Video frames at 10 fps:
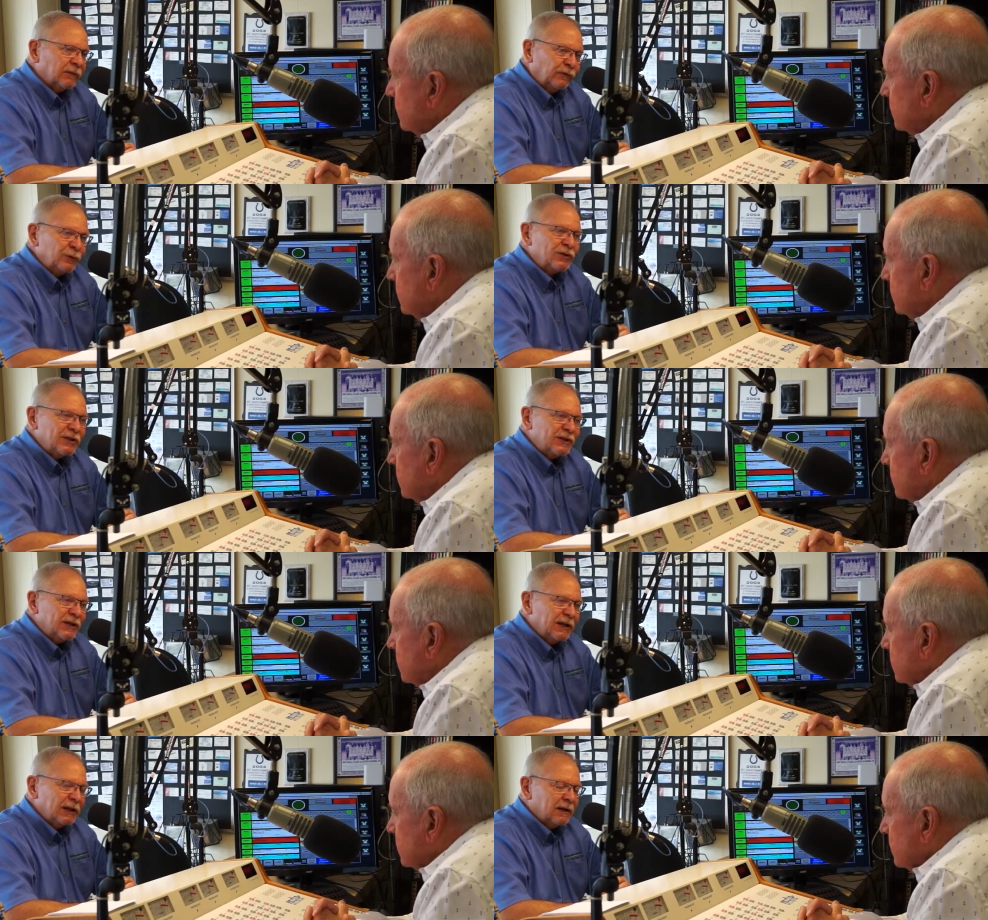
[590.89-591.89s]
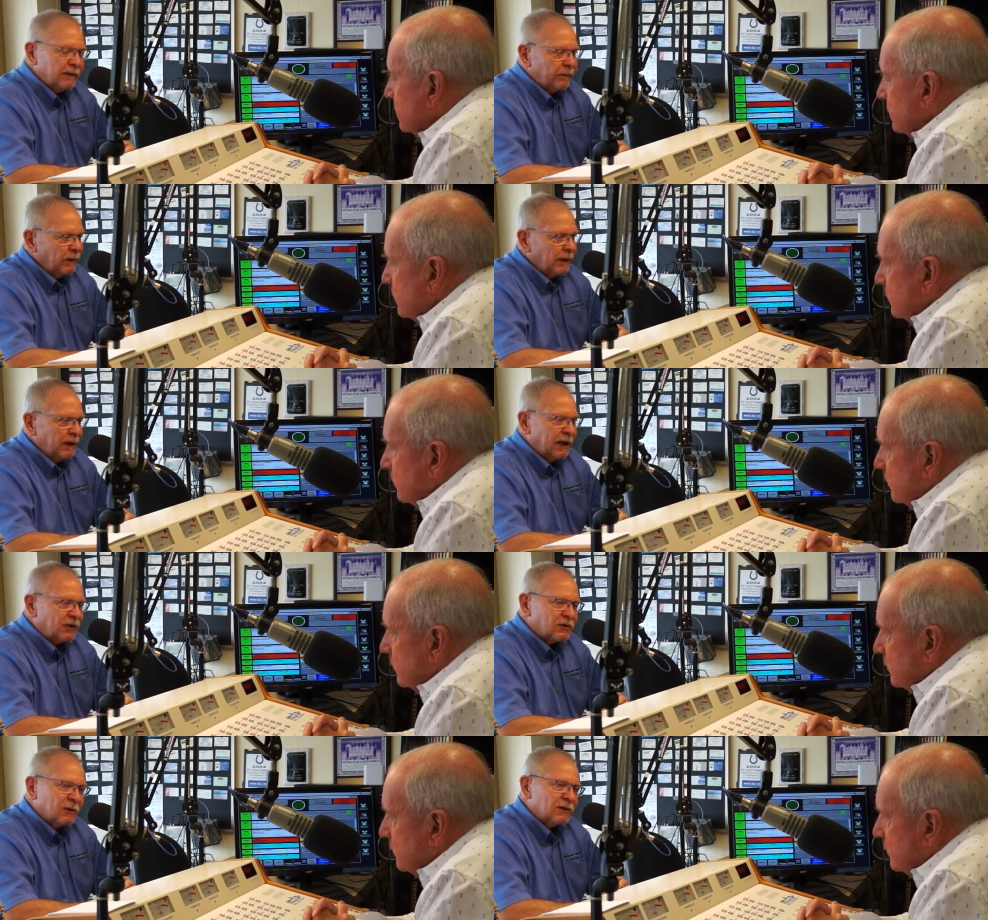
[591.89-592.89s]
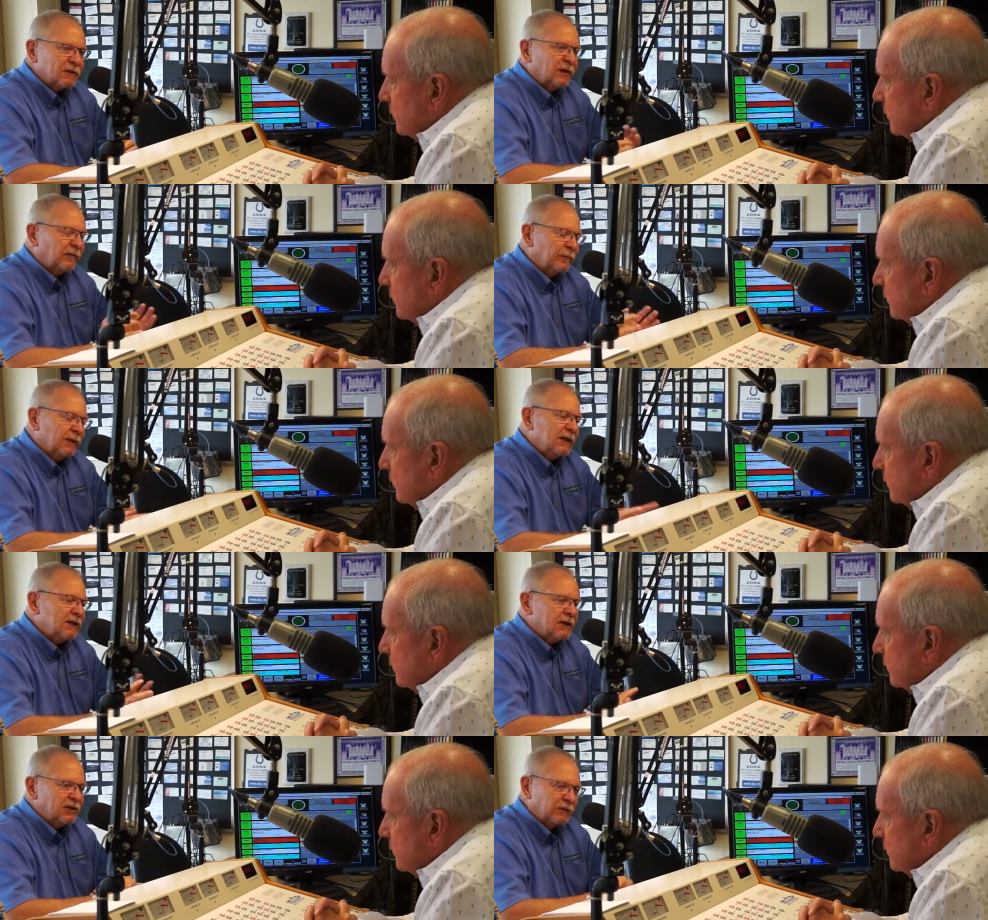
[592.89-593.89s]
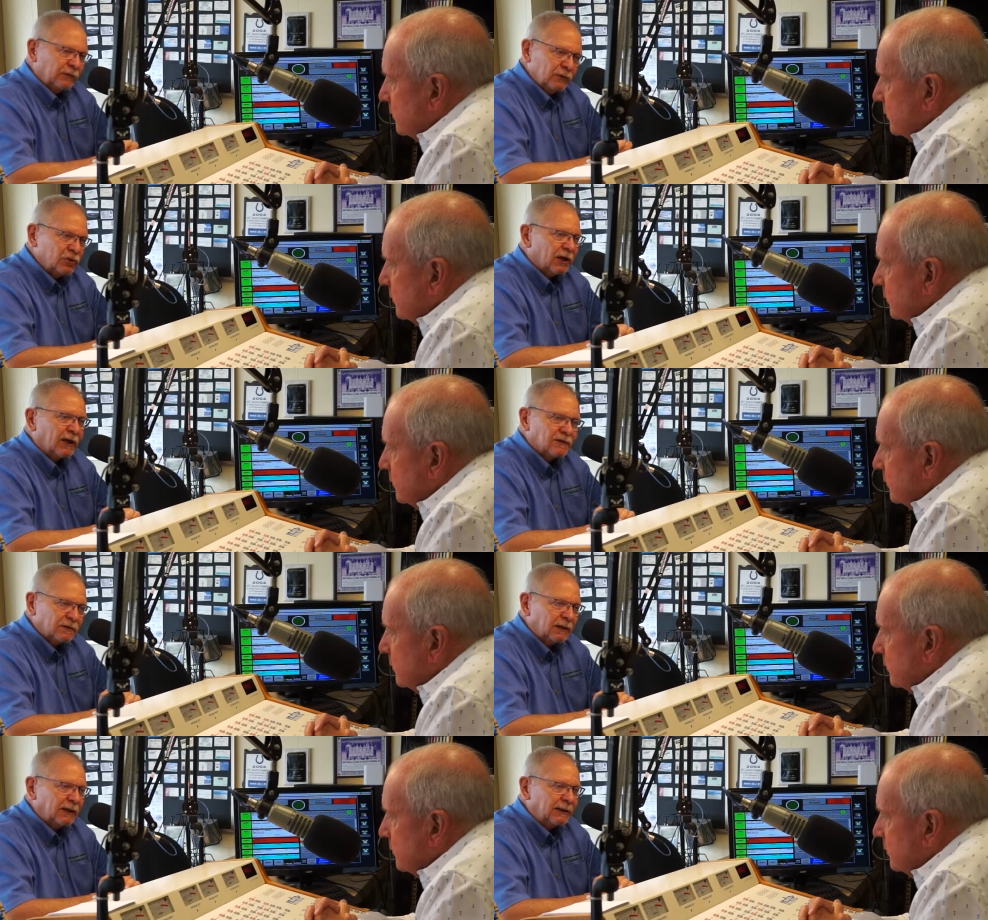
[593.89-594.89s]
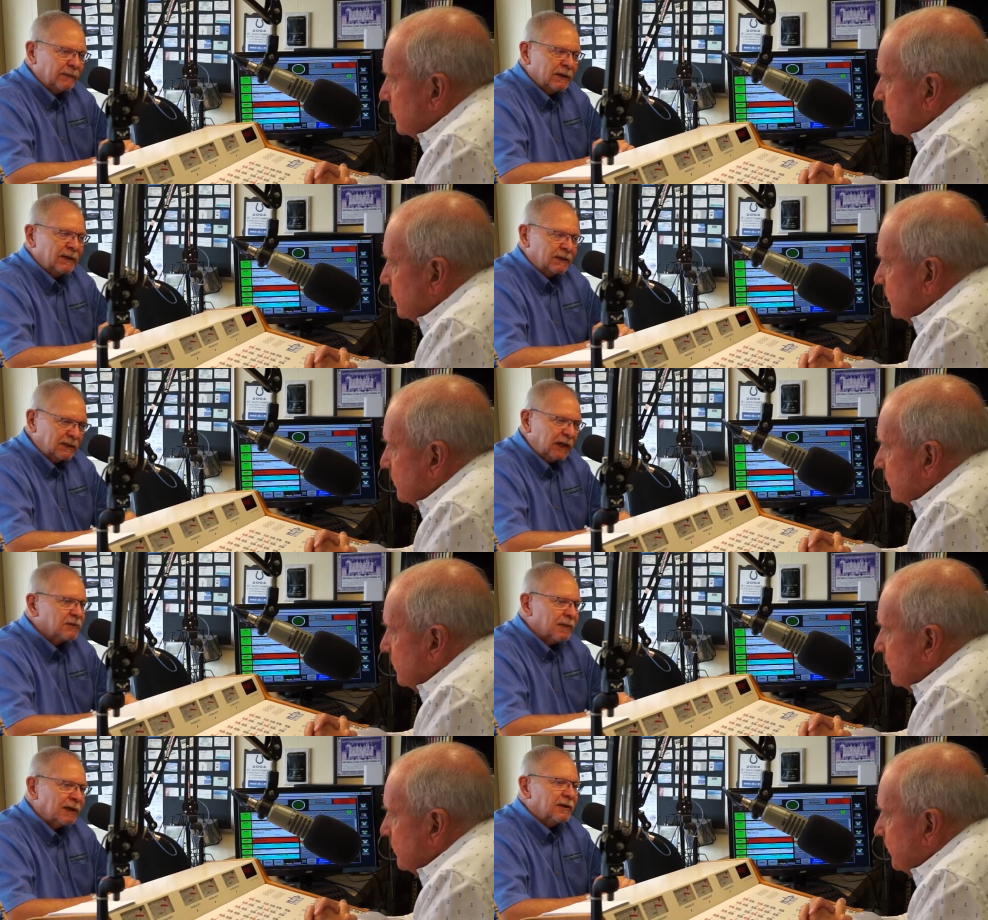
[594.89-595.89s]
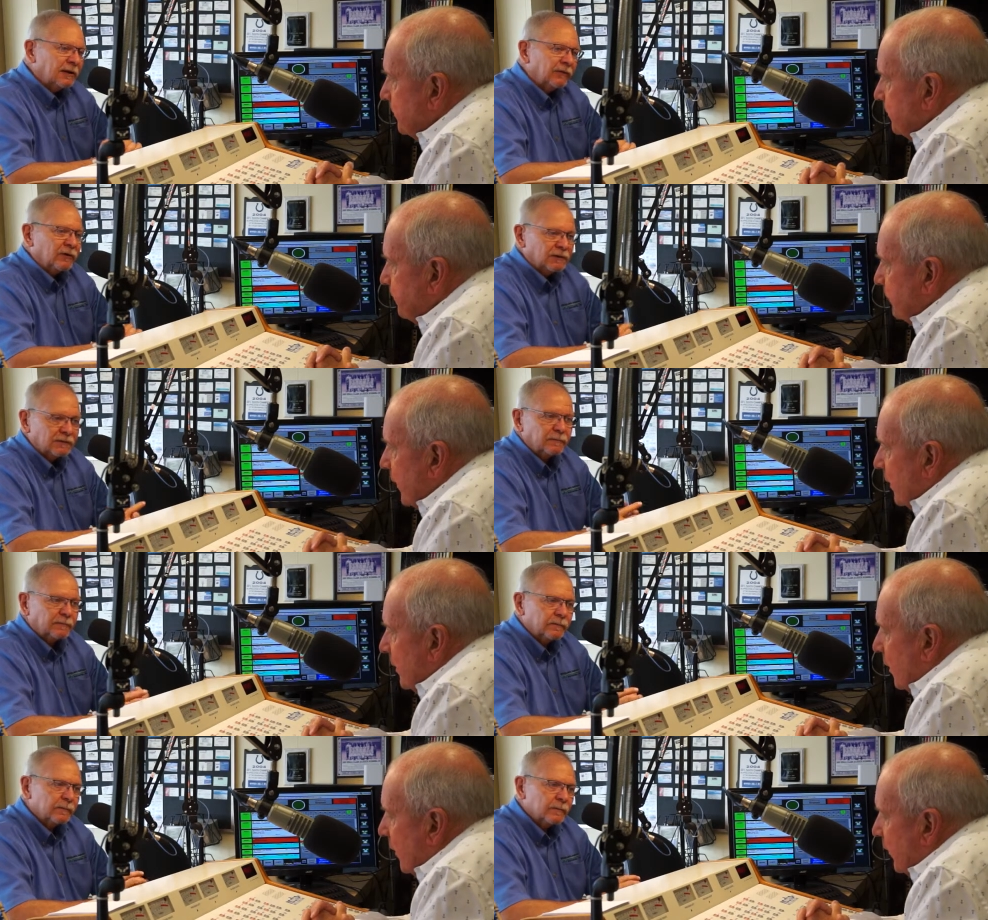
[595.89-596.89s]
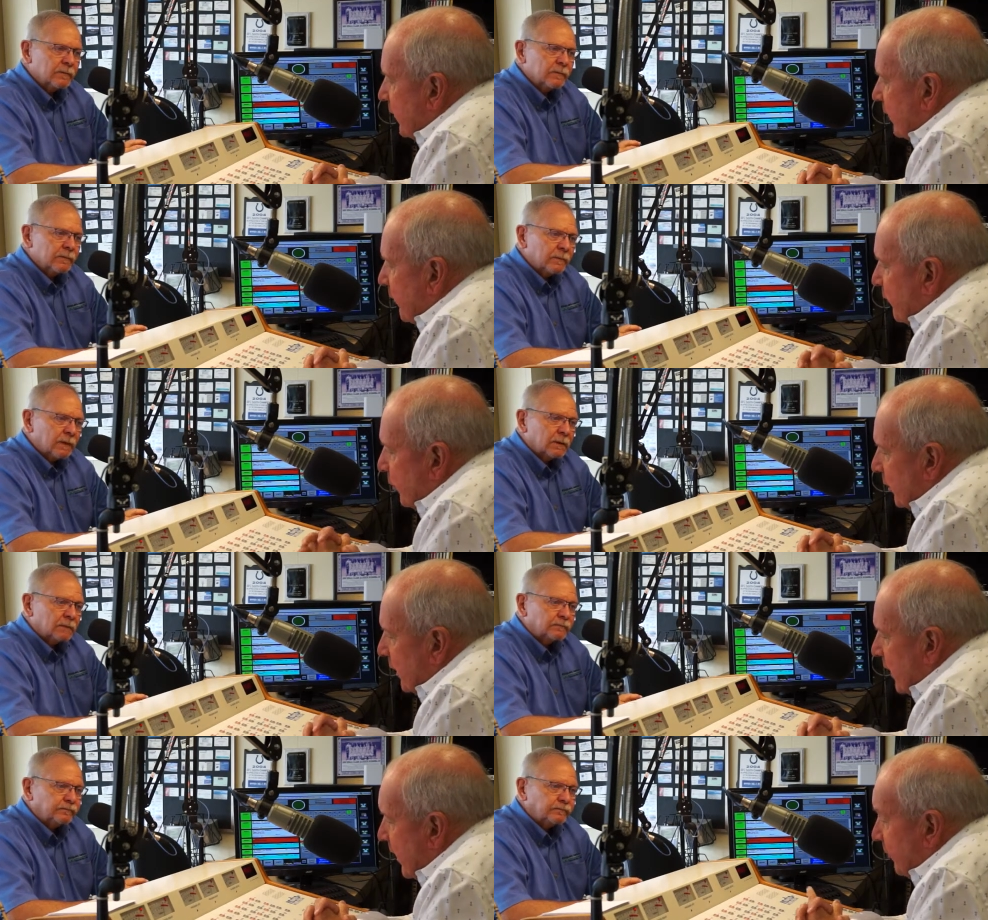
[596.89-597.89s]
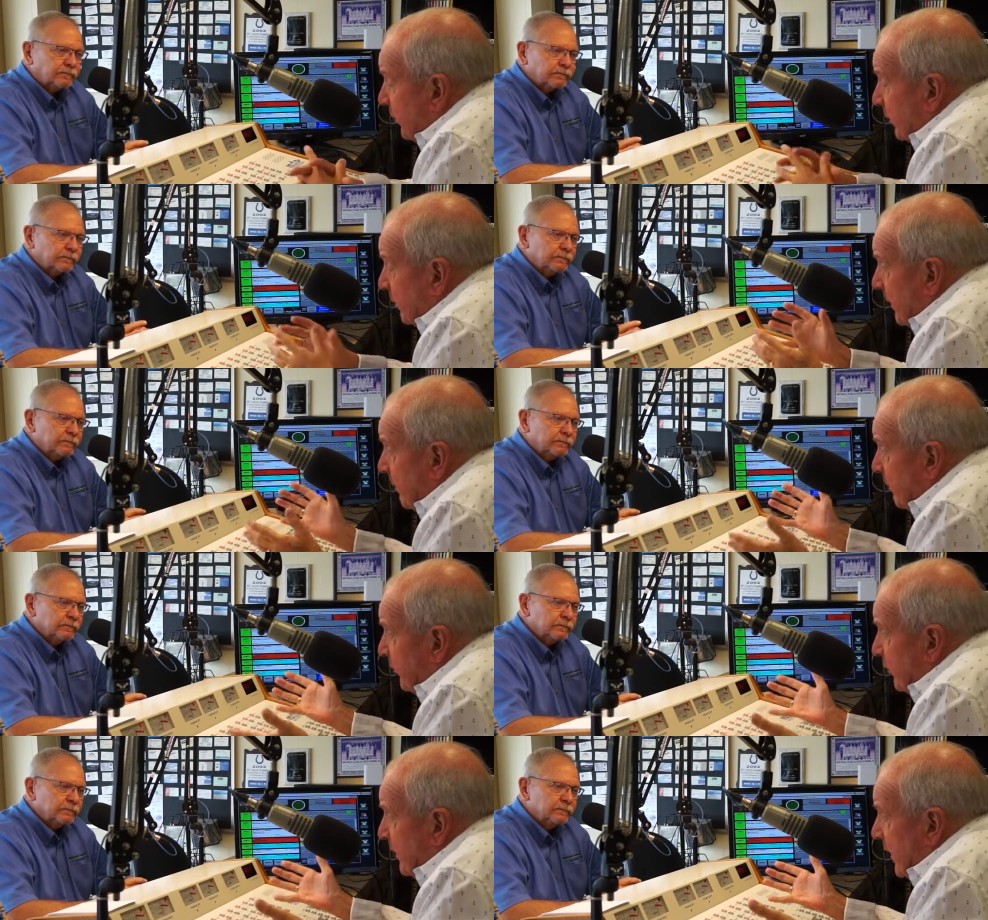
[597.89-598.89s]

Speaker 1: to flu season again, can't stress enough. Please get your flu shots. Uh, it does make a difference.
Speaker 2: On the table for Woodlawn Hospital, maybe between